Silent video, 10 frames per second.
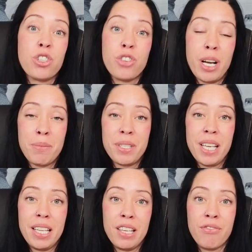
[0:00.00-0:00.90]
drops
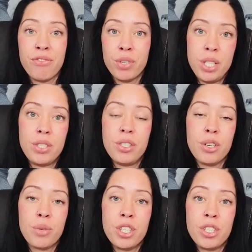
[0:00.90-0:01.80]
and they freeze to
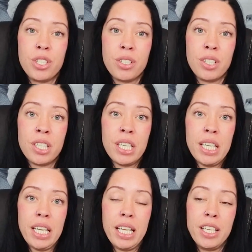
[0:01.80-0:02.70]
your windshield,
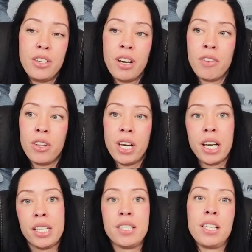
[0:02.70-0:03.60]
and then you have all the
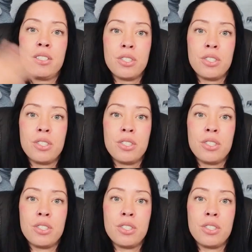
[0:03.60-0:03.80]
ice that's